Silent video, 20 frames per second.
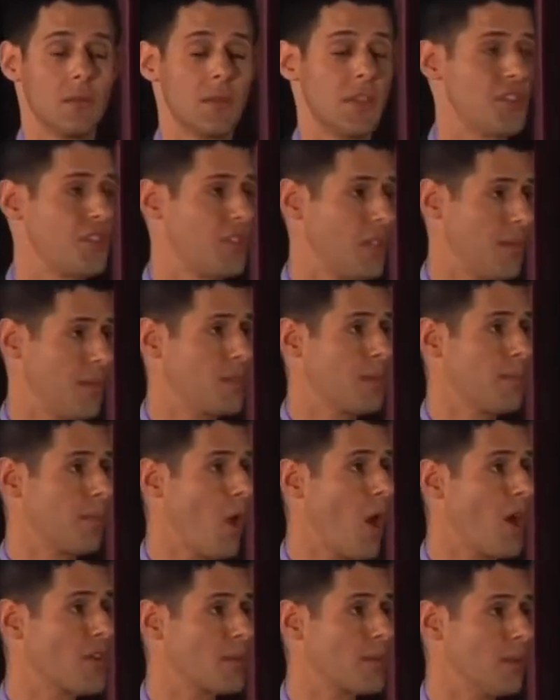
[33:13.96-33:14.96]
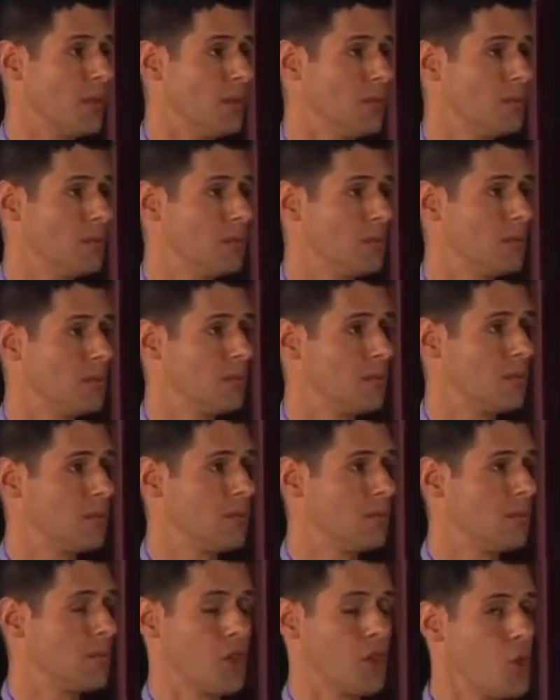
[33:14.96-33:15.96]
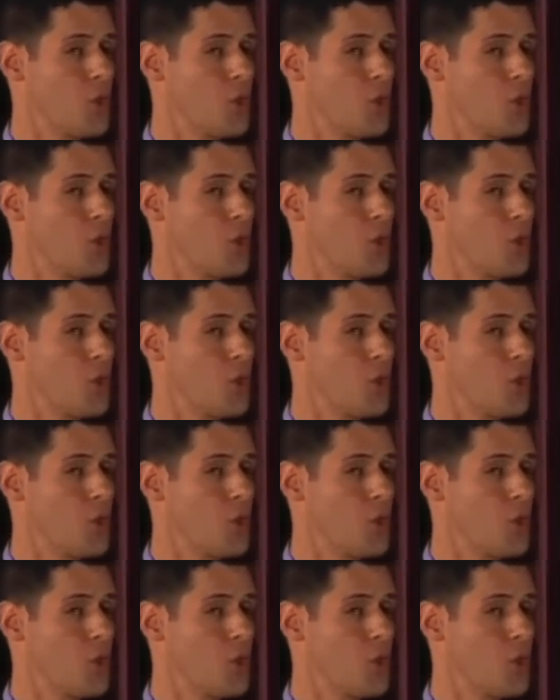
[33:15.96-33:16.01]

This seems implausible. The